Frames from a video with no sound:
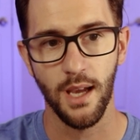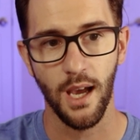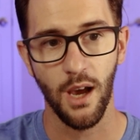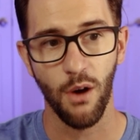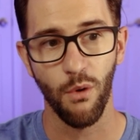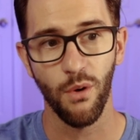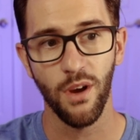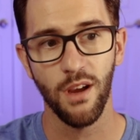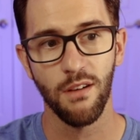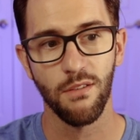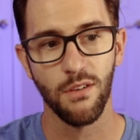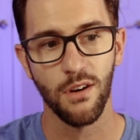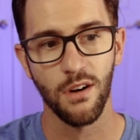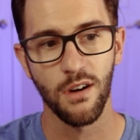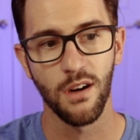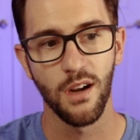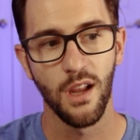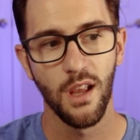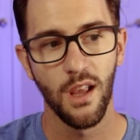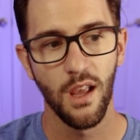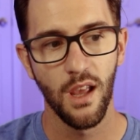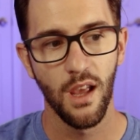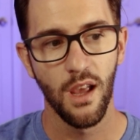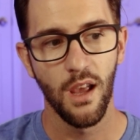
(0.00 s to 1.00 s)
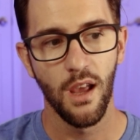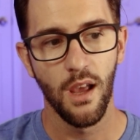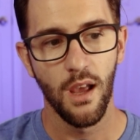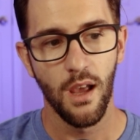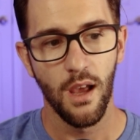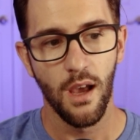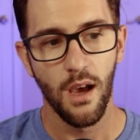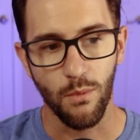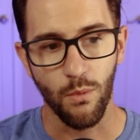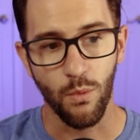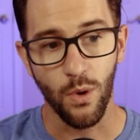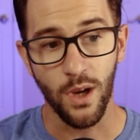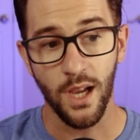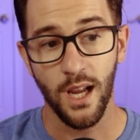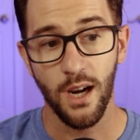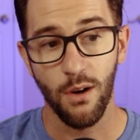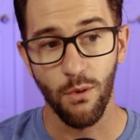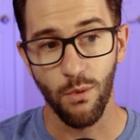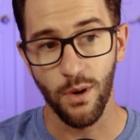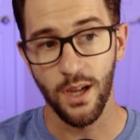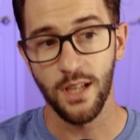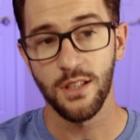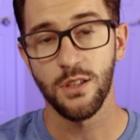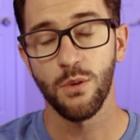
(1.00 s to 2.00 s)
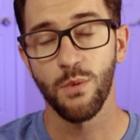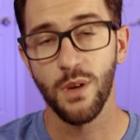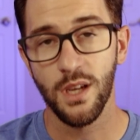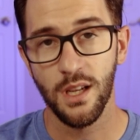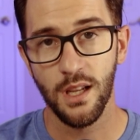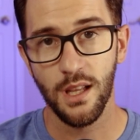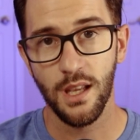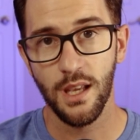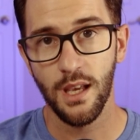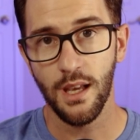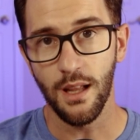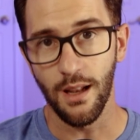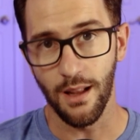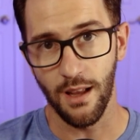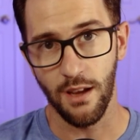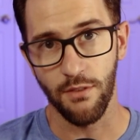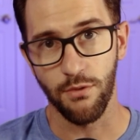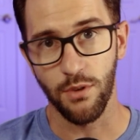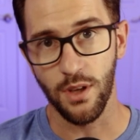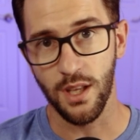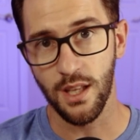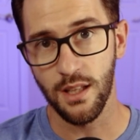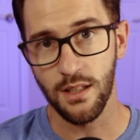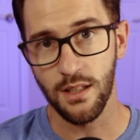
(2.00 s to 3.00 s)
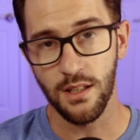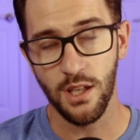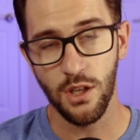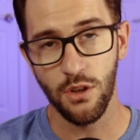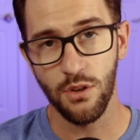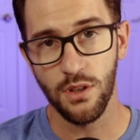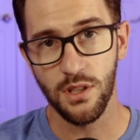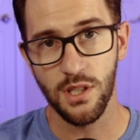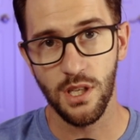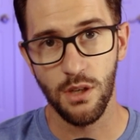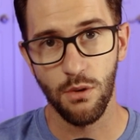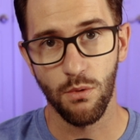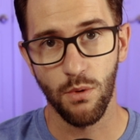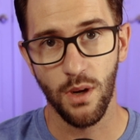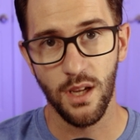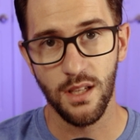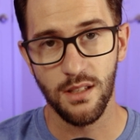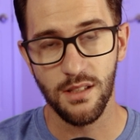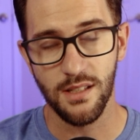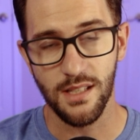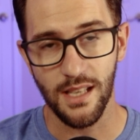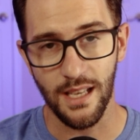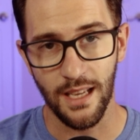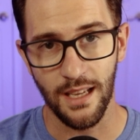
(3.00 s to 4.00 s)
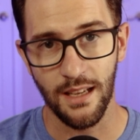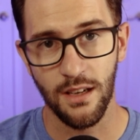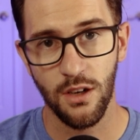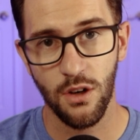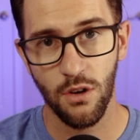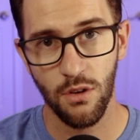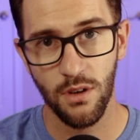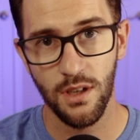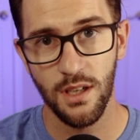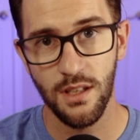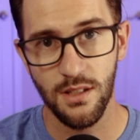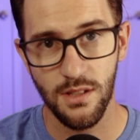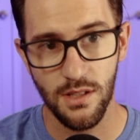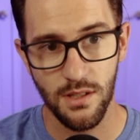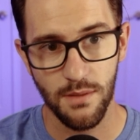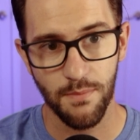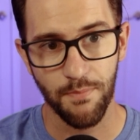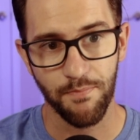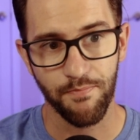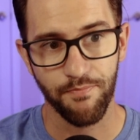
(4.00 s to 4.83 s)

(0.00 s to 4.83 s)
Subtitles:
However, what kind of rates are we going to get if we continue to see rates increase?